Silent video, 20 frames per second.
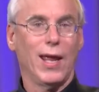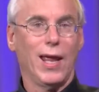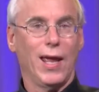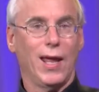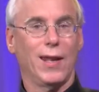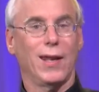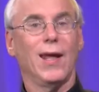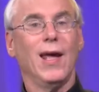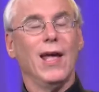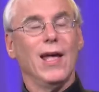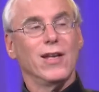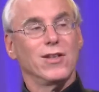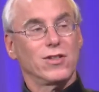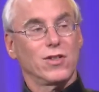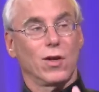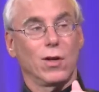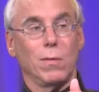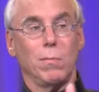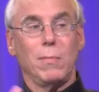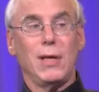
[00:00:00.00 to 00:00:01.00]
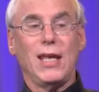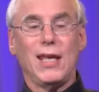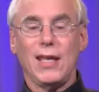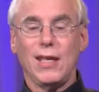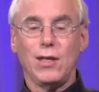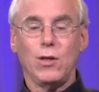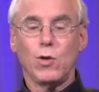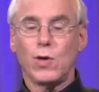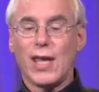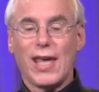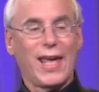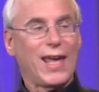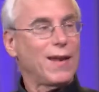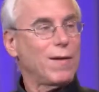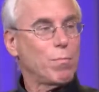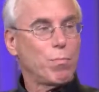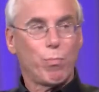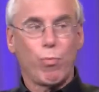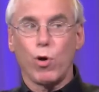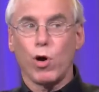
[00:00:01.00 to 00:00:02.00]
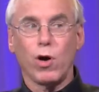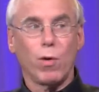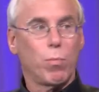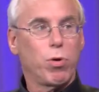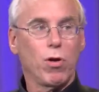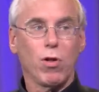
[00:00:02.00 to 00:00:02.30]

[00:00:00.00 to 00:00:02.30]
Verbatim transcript: and and so to me, you can't put,